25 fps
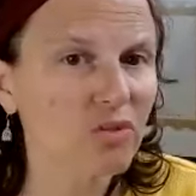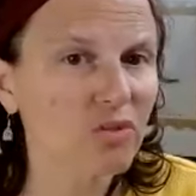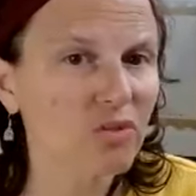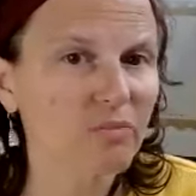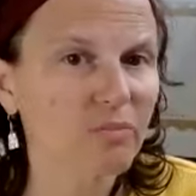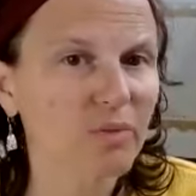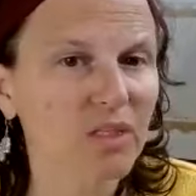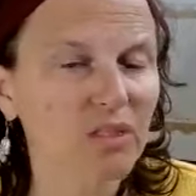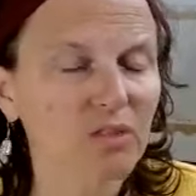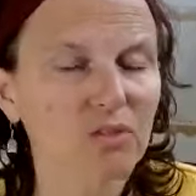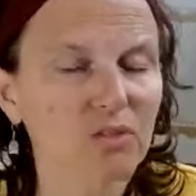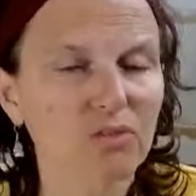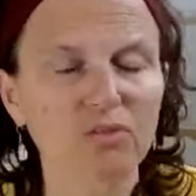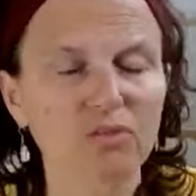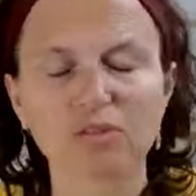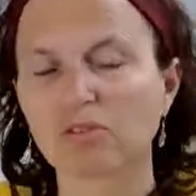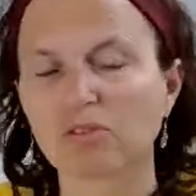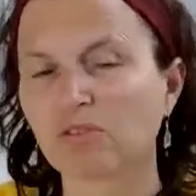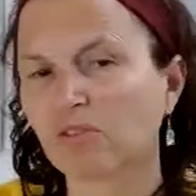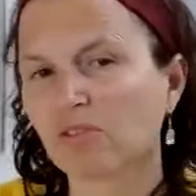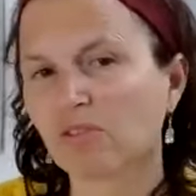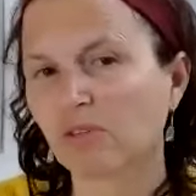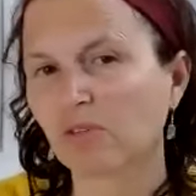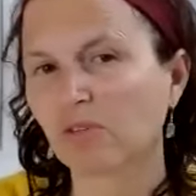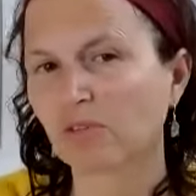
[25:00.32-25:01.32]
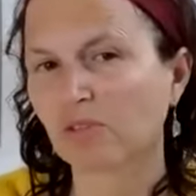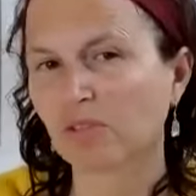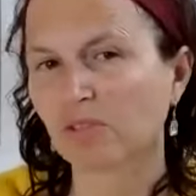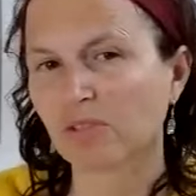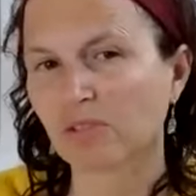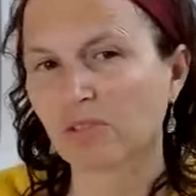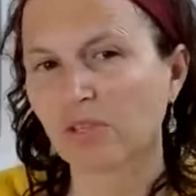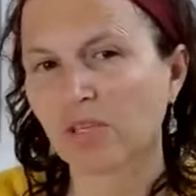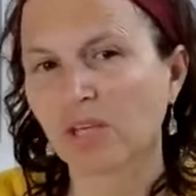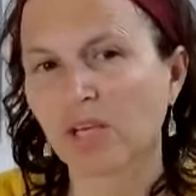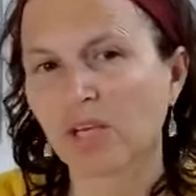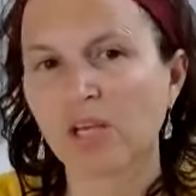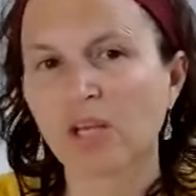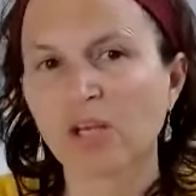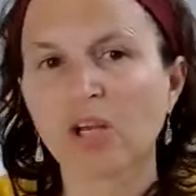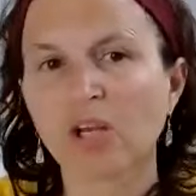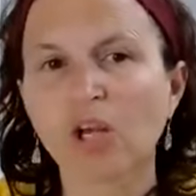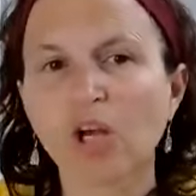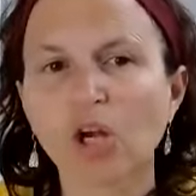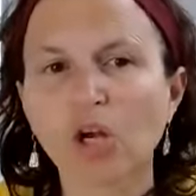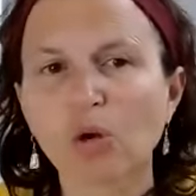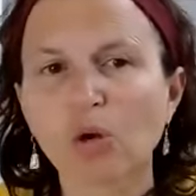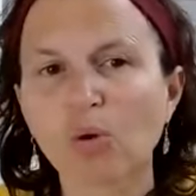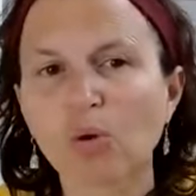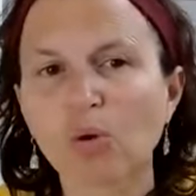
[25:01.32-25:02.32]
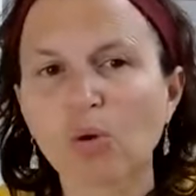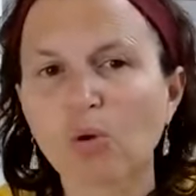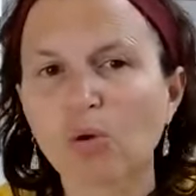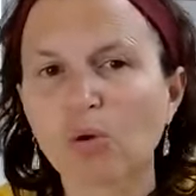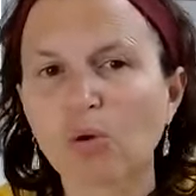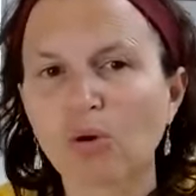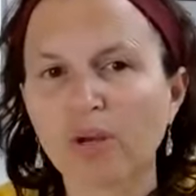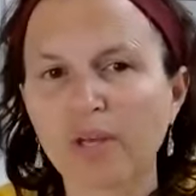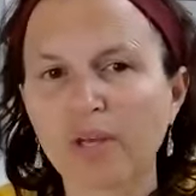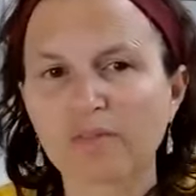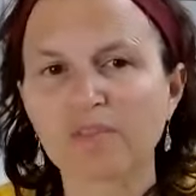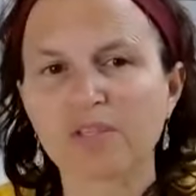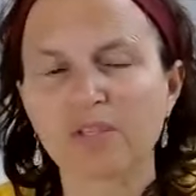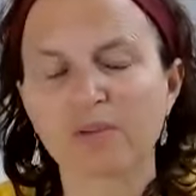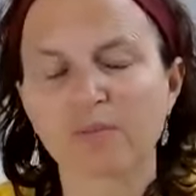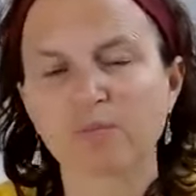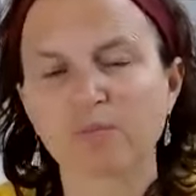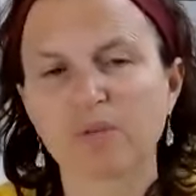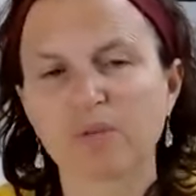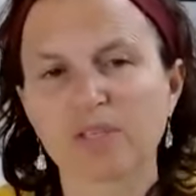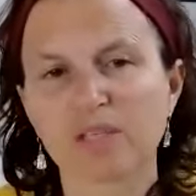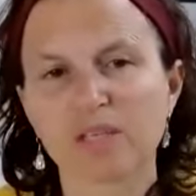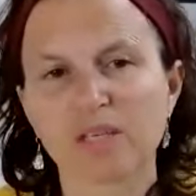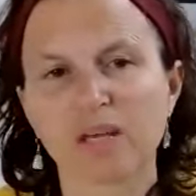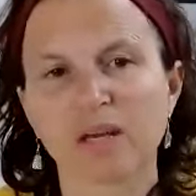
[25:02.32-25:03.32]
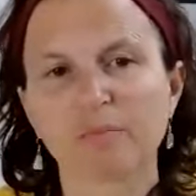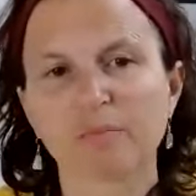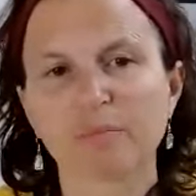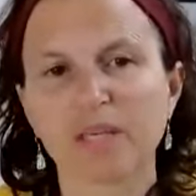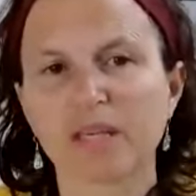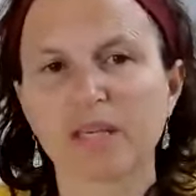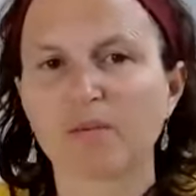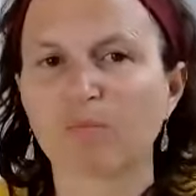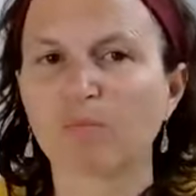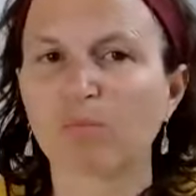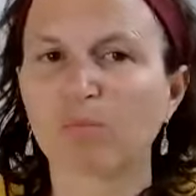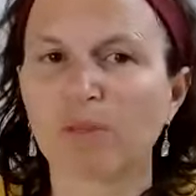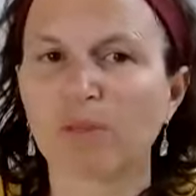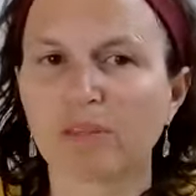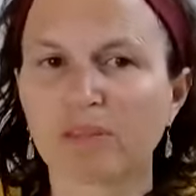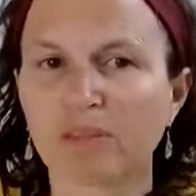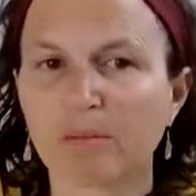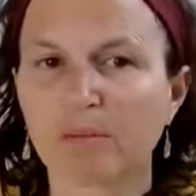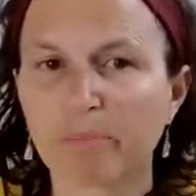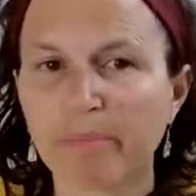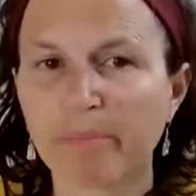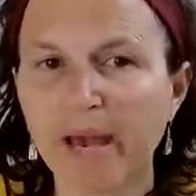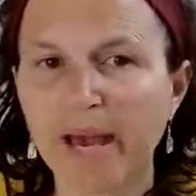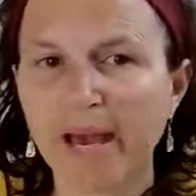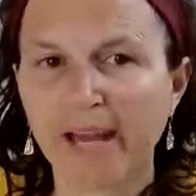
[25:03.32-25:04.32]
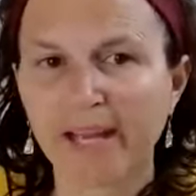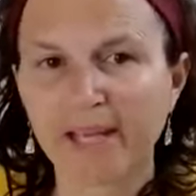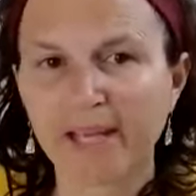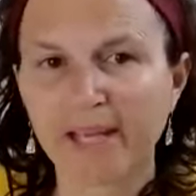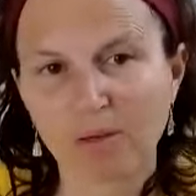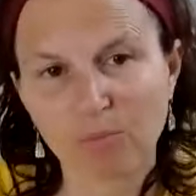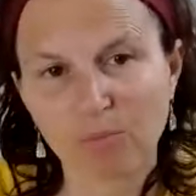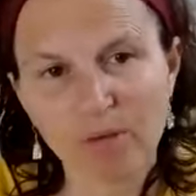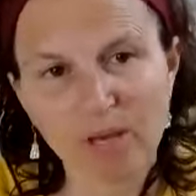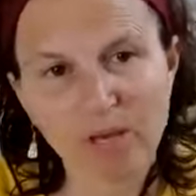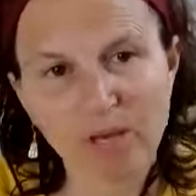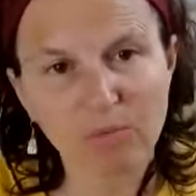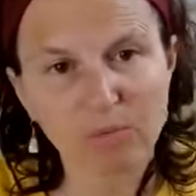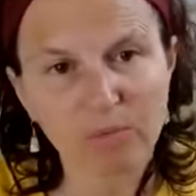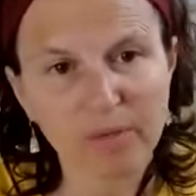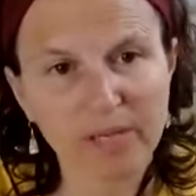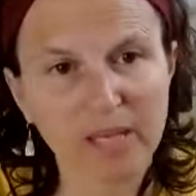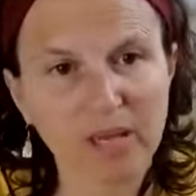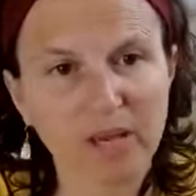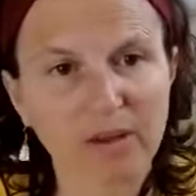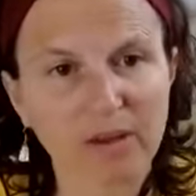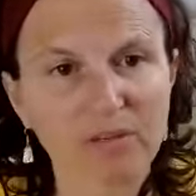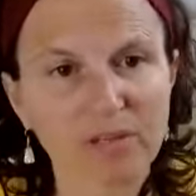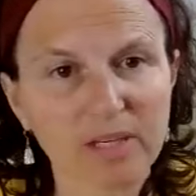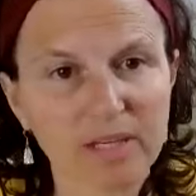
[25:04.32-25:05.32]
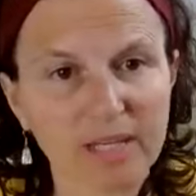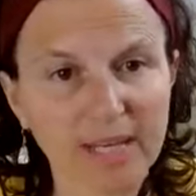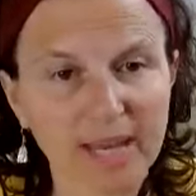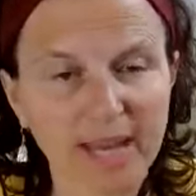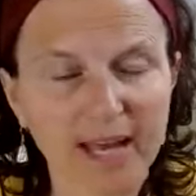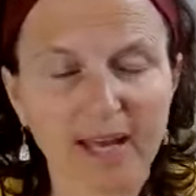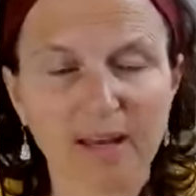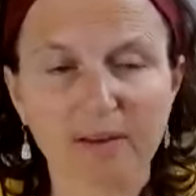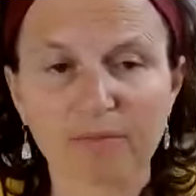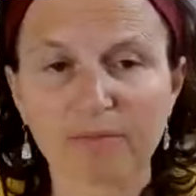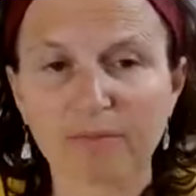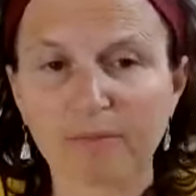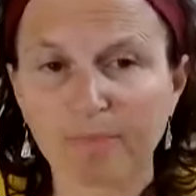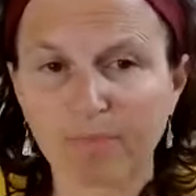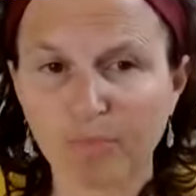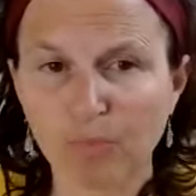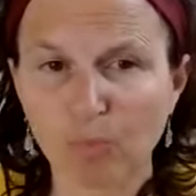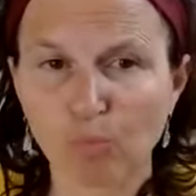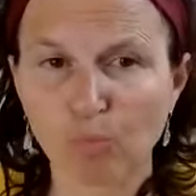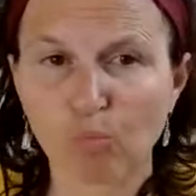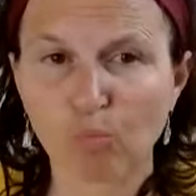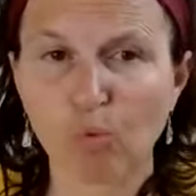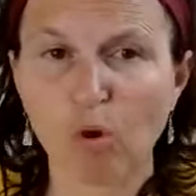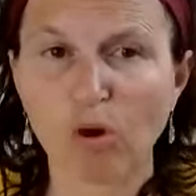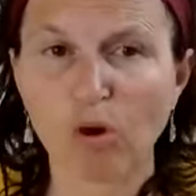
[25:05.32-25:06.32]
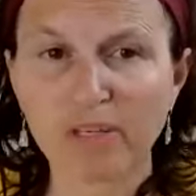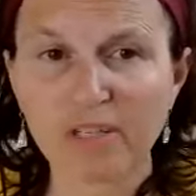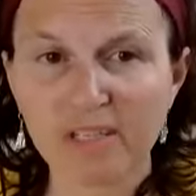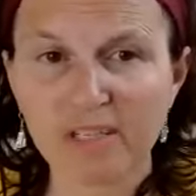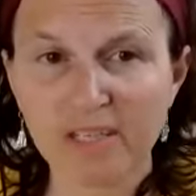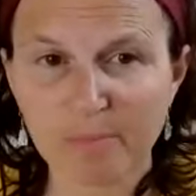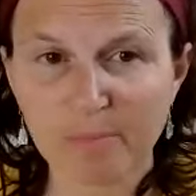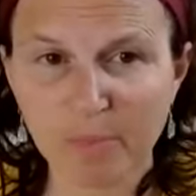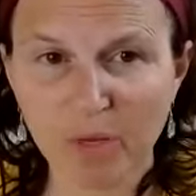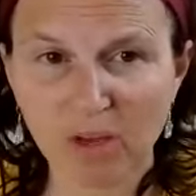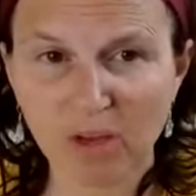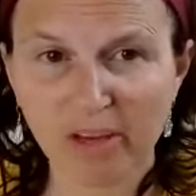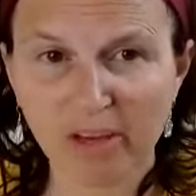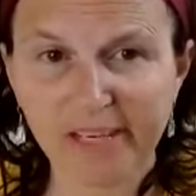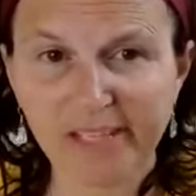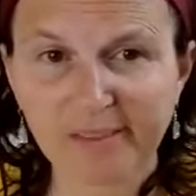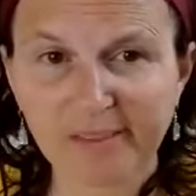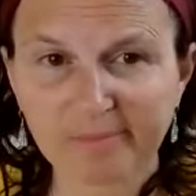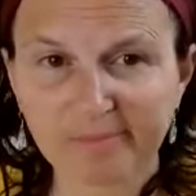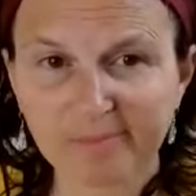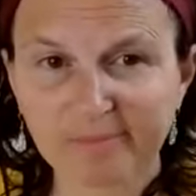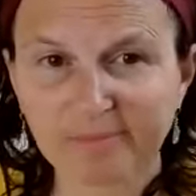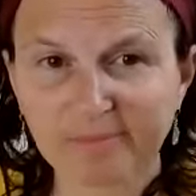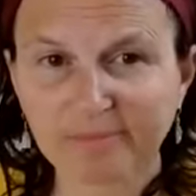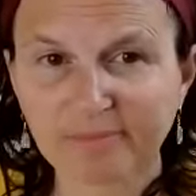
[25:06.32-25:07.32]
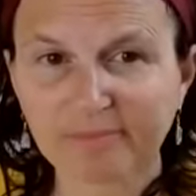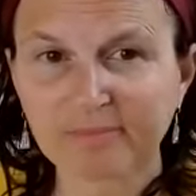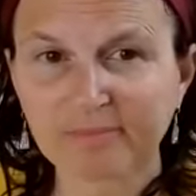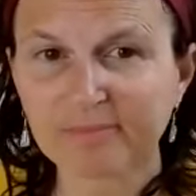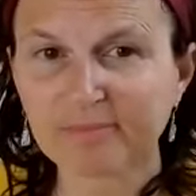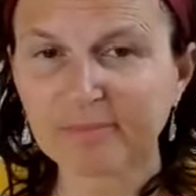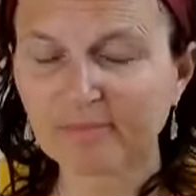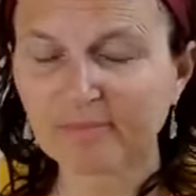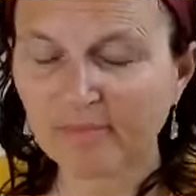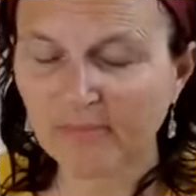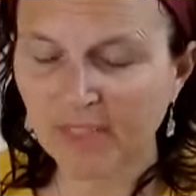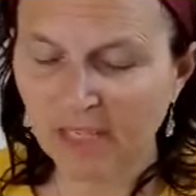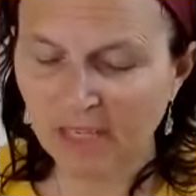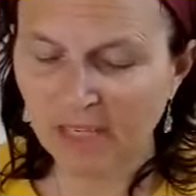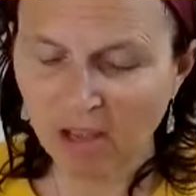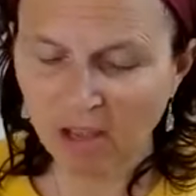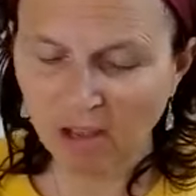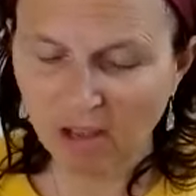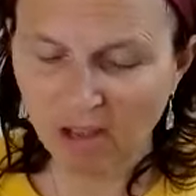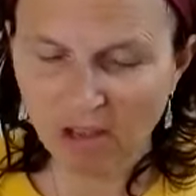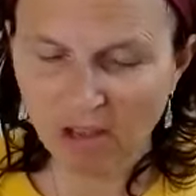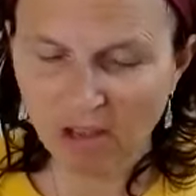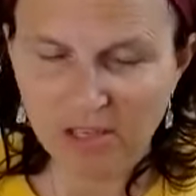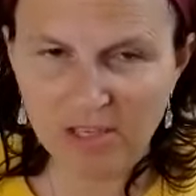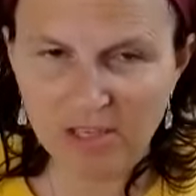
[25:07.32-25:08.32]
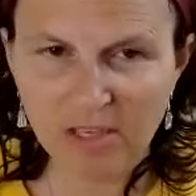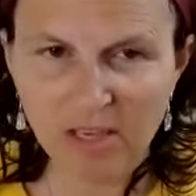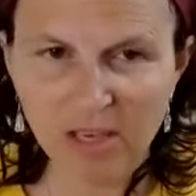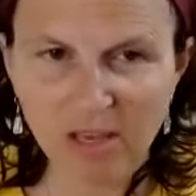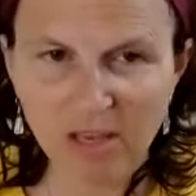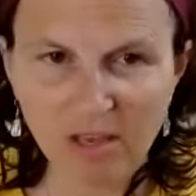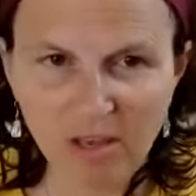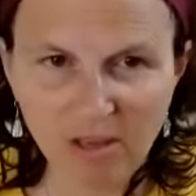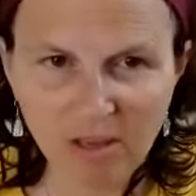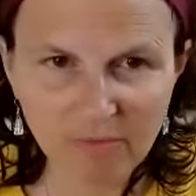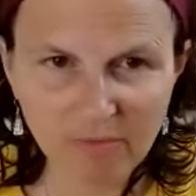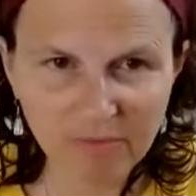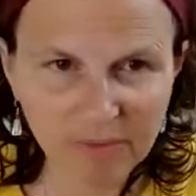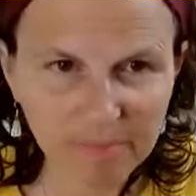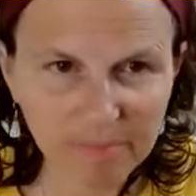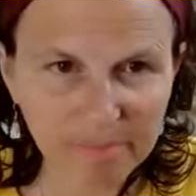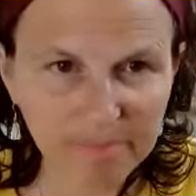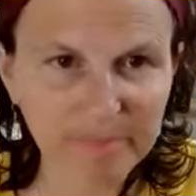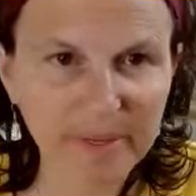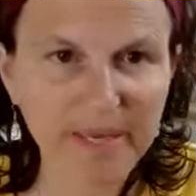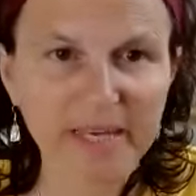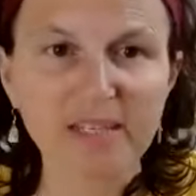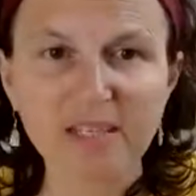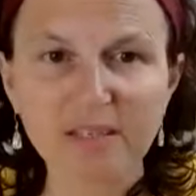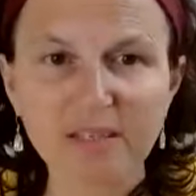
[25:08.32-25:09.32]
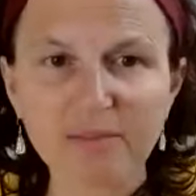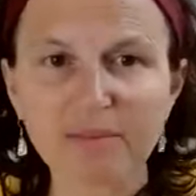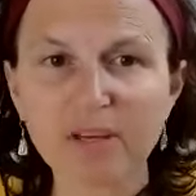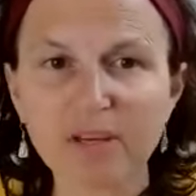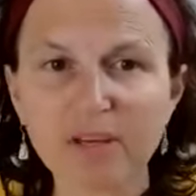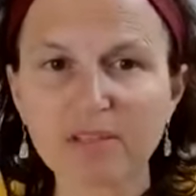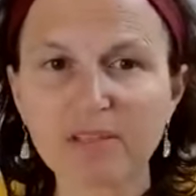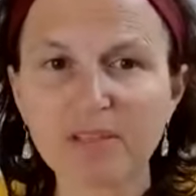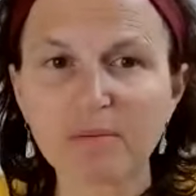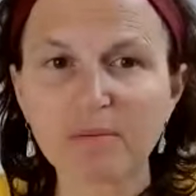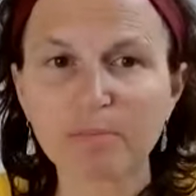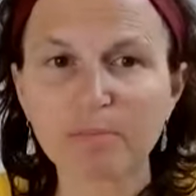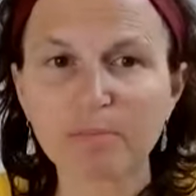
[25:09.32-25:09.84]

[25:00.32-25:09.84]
too much on your shoulders? Or if someone's coming in with the back, well, we only have one spine our, the base of our,